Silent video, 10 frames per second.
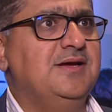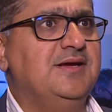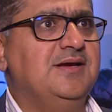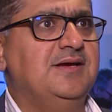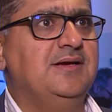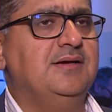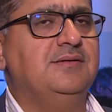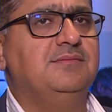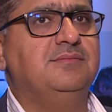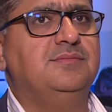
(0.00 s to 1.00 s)

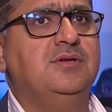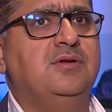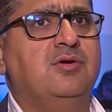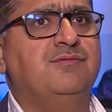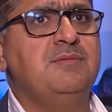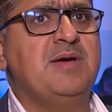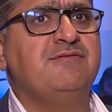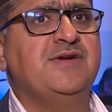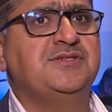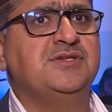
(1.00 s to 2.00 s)
a lot of the
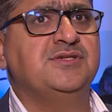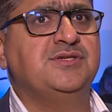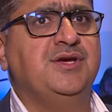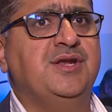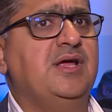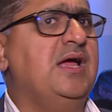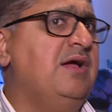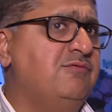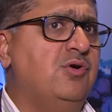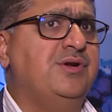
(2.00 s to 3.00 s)
manufacturers here
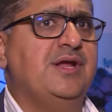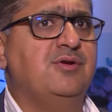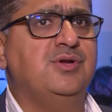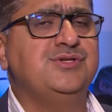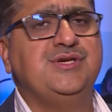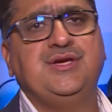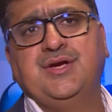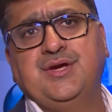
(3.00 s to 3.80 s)
have got technology